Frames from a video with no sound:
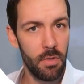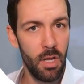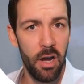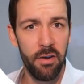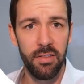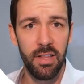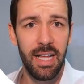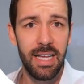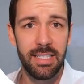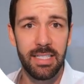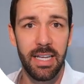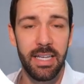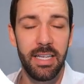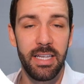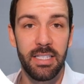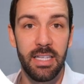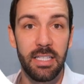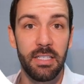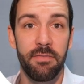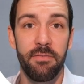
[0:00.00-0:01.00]
over the last 10
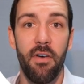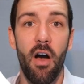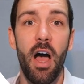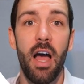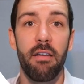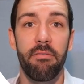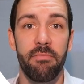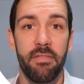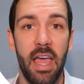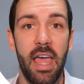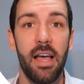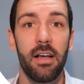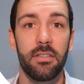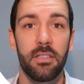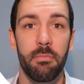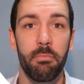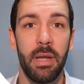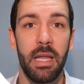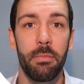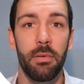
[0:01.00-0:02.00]
years, that's
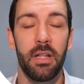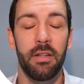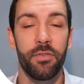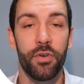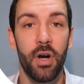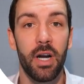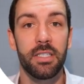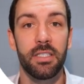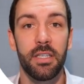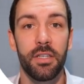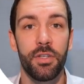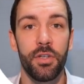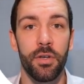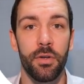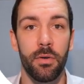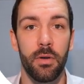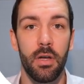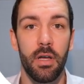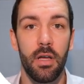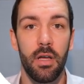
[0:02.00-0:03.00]
5,000 people that have trusted
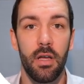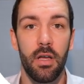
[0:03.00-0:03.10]
you.